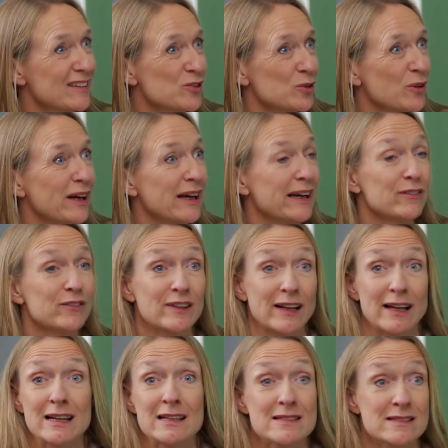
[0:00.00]
So I have
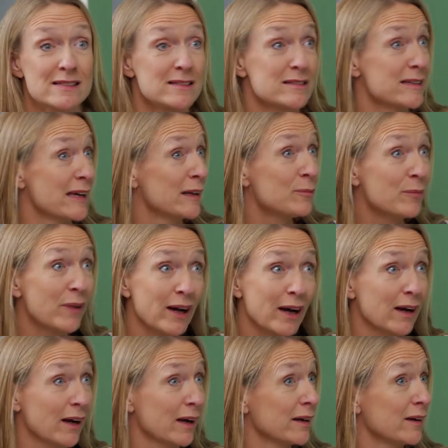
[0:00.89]
clients in
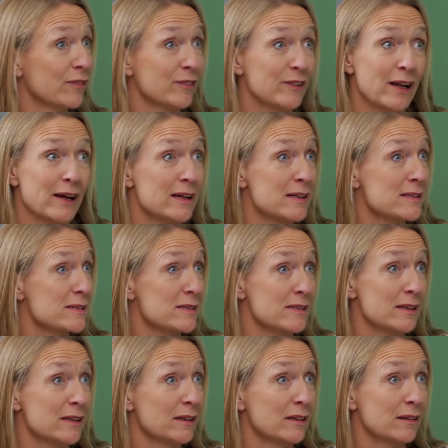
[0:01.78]
Denmark, I have clients
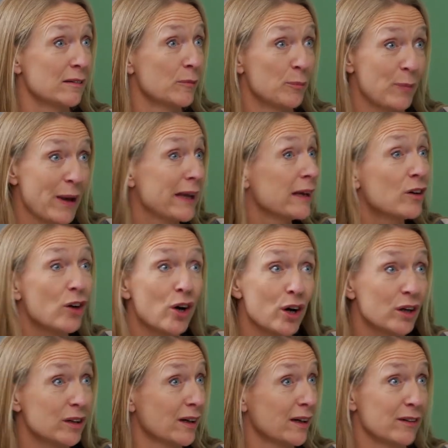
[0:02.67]
in
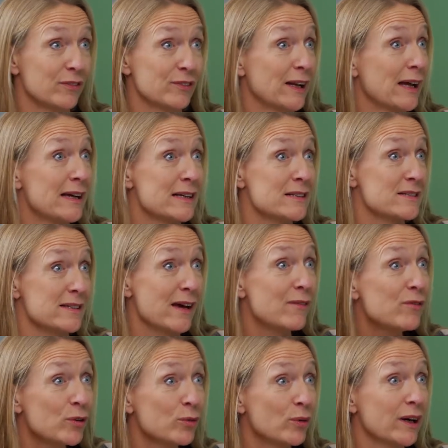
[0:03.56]
Bangkok, I have clients
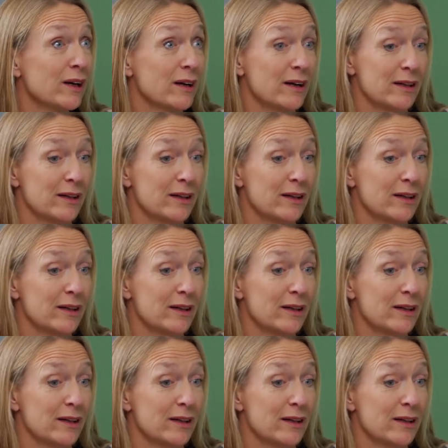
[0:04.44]
everywhere.